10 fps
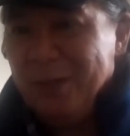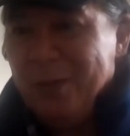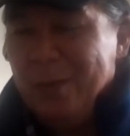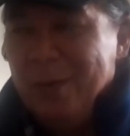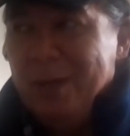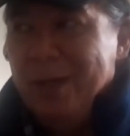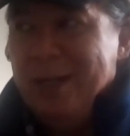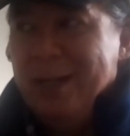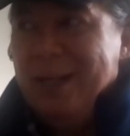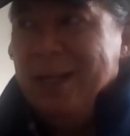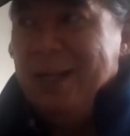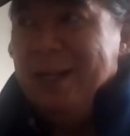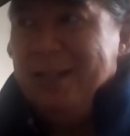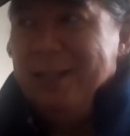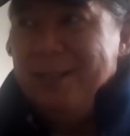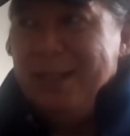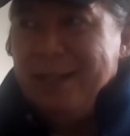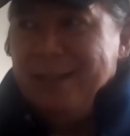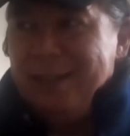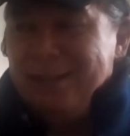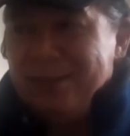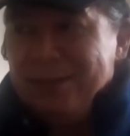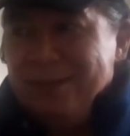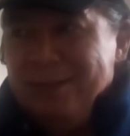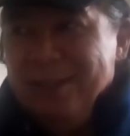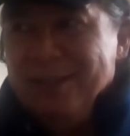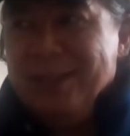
So that there's